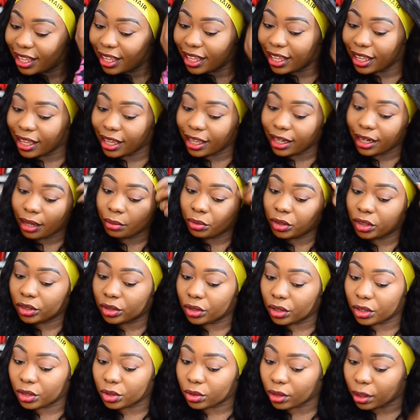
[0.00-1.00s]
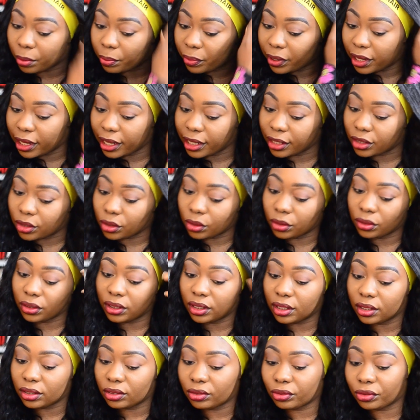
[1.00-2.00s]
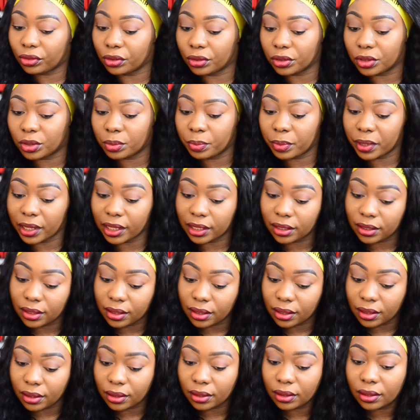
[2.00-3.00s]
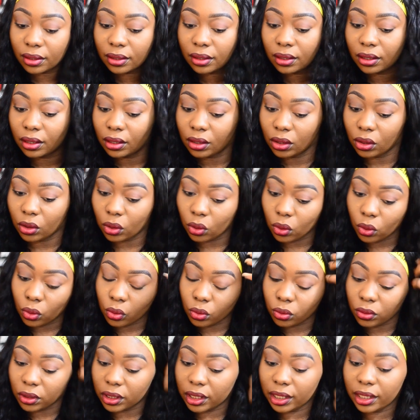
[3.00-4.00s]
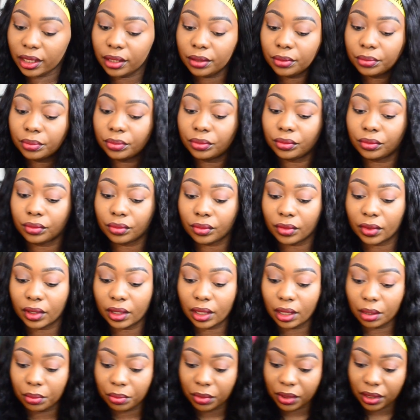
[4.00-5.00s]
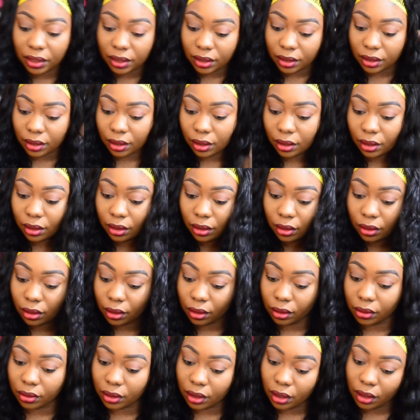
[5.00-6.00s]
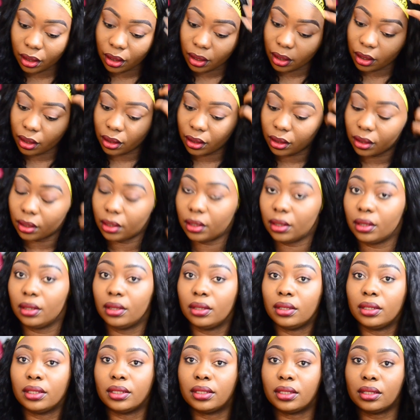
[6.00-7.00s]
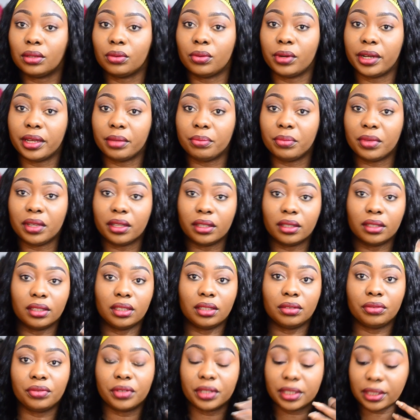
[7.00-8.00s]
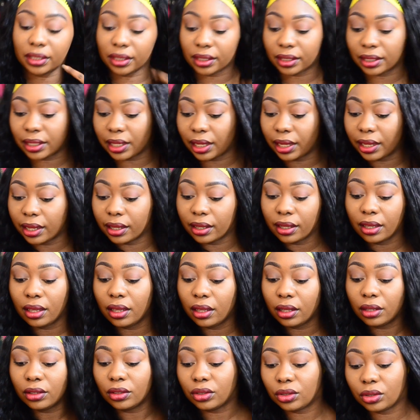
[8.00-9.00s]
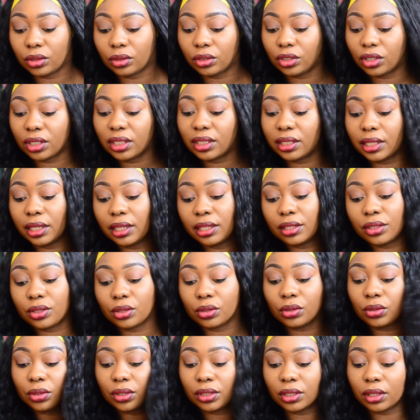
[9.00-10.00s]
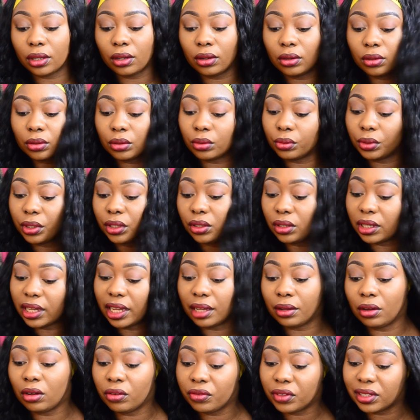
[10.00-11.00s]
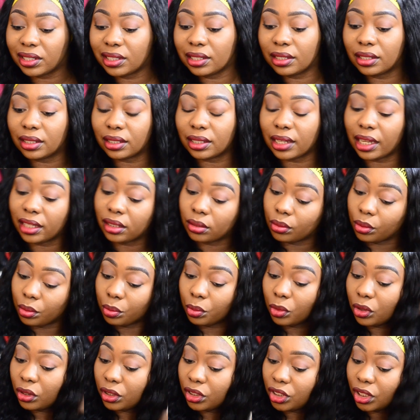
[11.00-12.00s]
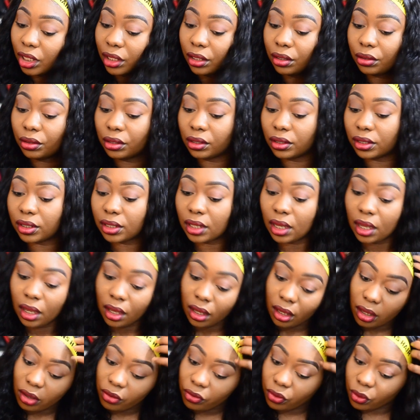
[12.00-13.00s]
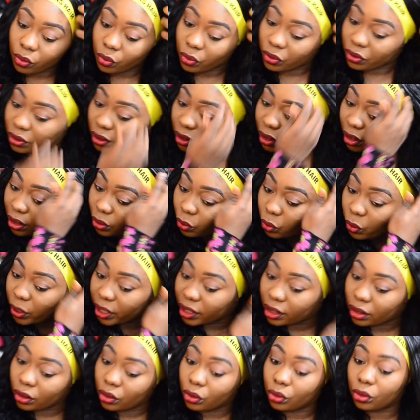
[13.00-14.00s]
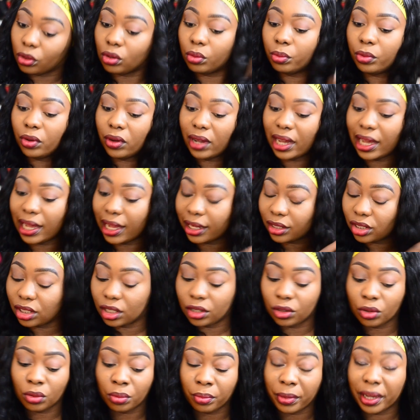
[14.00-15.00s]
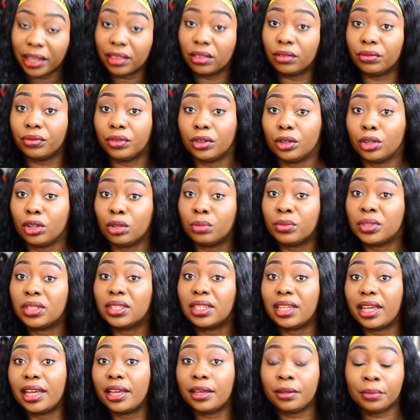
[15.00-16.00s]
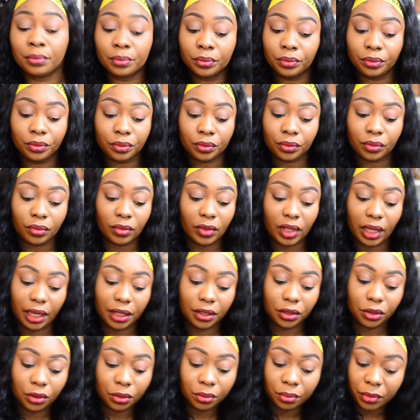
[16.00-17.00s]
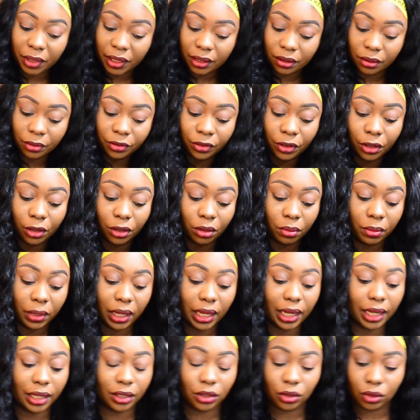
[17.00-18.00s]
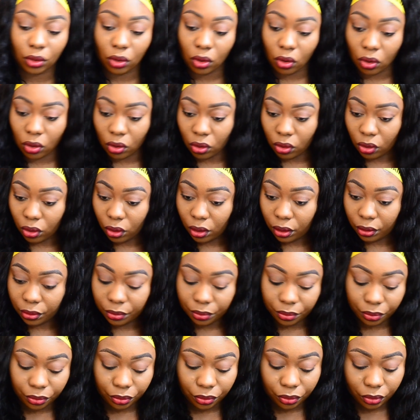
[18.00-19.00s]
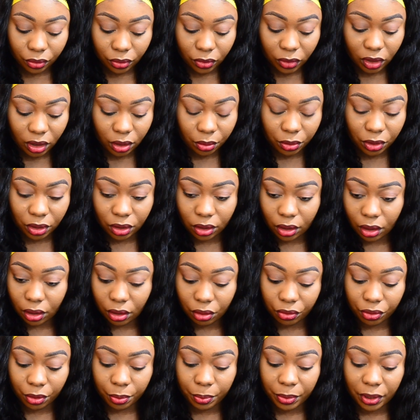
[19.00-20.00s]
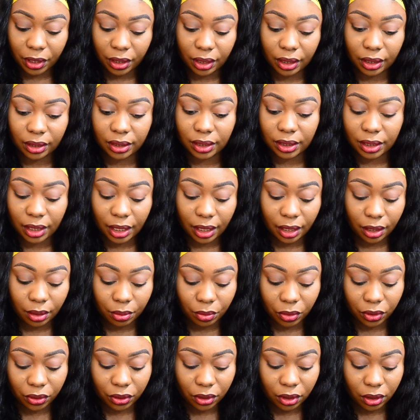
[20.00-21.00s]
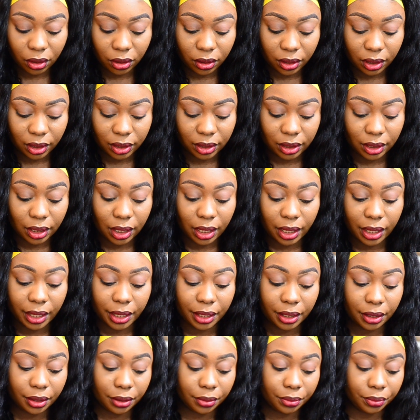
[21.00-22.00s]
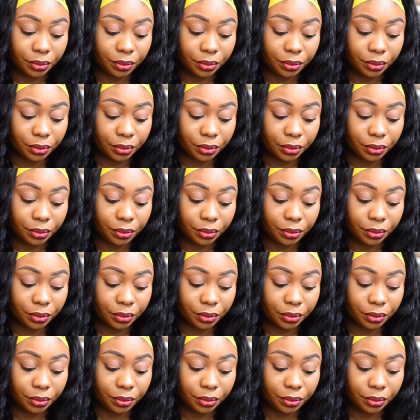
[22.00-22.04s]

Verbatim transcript: and I'm just going to apply it on this front part only let me see okay yeah you see what I mean the difference is clear so just a little goes a long way you can obviously decide to be more generous if you want the wet look but I actually don't mind the volume today I don't mind the volume at all so I'm just going to repeat the same on the other side